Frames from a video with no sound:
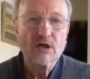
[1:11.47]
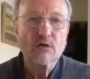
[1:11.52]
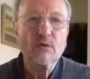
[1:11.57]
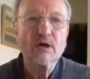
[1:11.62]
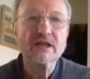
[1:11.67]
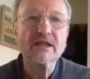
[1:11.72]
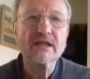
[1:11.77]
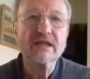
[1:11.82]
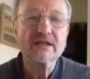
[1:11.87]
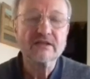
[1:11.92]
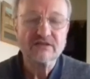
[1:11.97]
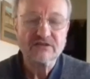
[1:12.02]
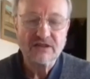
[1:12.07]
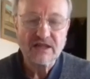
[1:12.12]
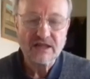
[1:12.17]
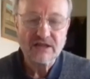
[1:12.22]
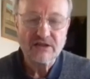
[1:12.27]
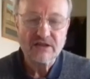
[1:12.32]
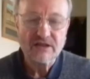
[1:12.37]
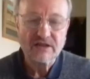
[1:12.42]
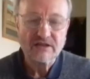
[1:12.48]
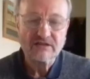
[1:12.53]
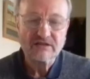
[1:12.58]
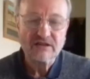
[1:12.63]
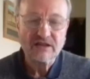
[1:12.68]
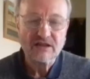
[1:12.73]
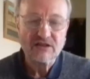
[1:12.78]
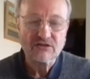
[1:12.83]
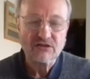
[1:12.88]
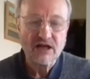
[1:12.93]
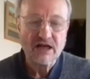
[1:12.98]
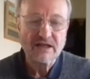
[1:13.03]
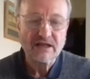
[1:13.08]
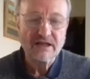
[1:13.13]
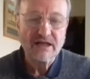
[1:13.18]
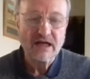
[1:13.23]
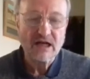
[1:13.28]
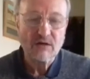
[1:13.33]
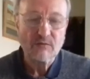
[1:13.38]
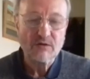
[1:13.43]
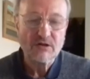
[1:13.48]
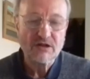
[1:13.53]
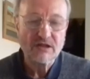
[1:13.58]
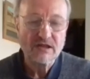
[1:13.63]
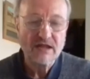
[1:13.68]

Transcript: When he had said this, he cried out with a